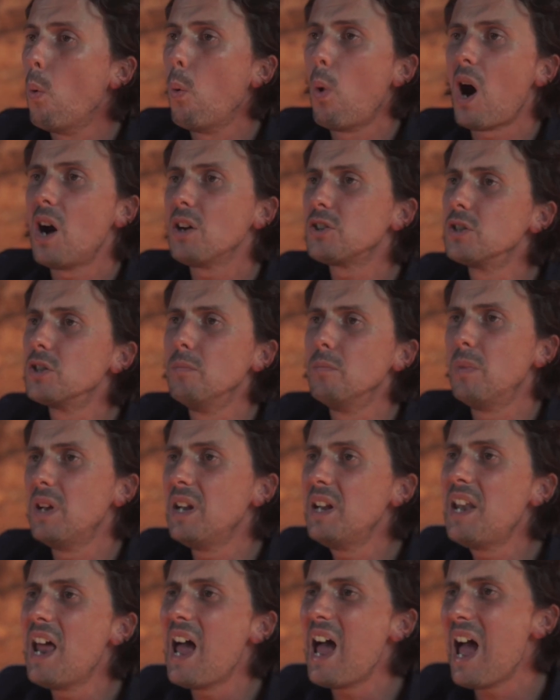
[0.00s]
and wash
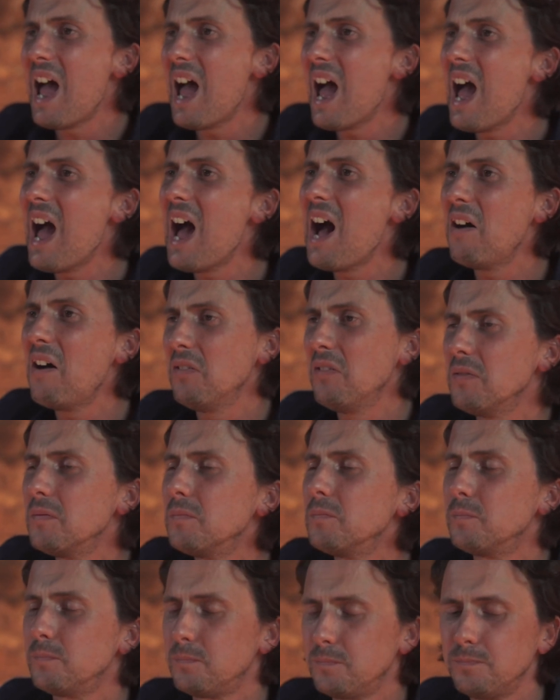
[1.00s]
me
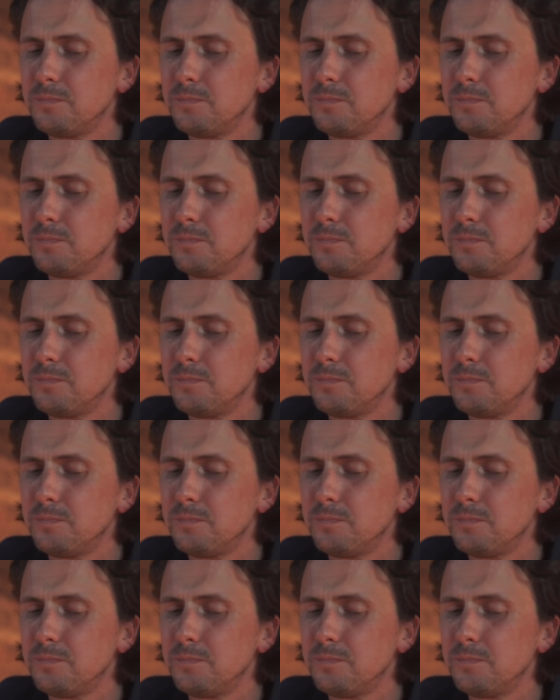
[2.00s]
down.